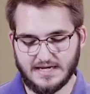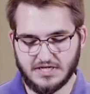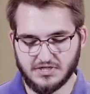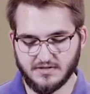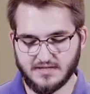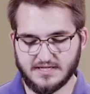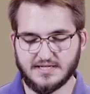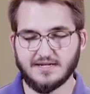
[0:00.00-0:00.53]
each
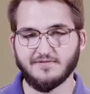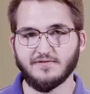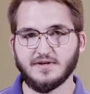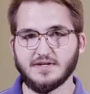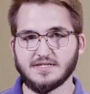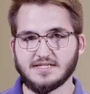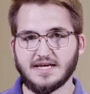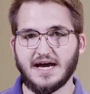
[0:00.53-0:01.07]
of the different
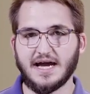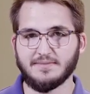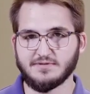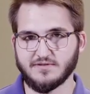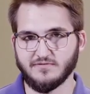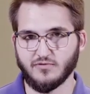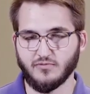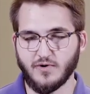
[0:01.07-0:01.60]
types
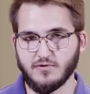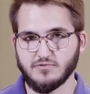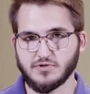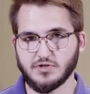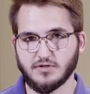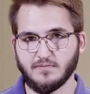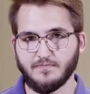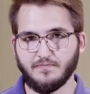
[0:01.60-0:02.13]
of
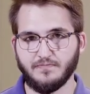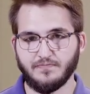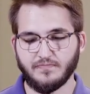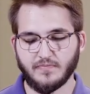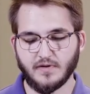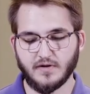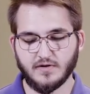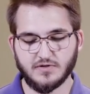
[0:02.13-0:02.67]
erosion.
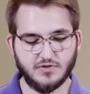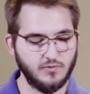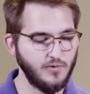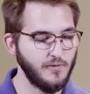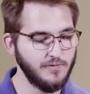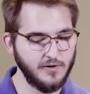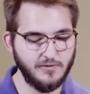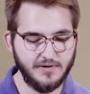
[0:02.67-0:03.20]
So
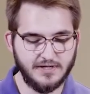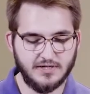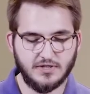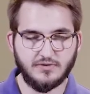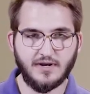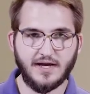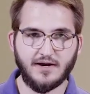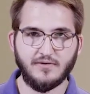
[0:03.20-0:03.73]
what we're going to
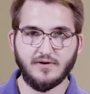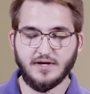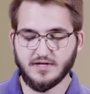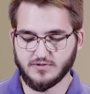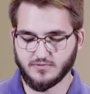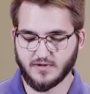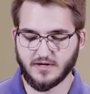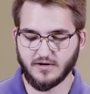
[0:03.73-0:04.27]
do now
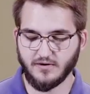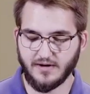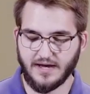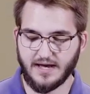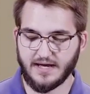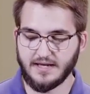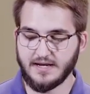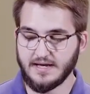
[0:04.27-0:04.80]
is we're going to go
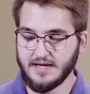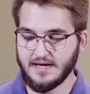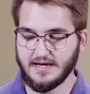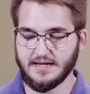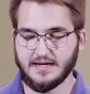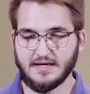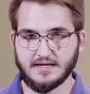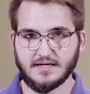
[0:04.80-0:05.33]
ahead
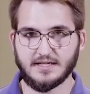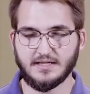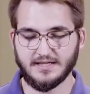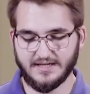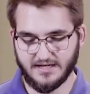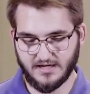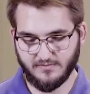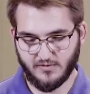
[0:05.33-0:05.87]
and
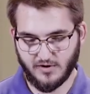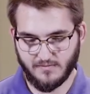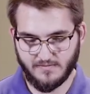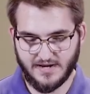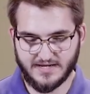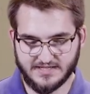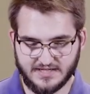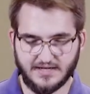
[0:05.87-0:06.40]
clean up our
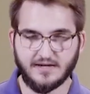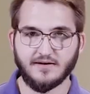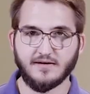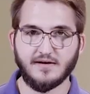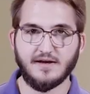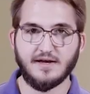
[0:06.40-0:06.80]
mess here,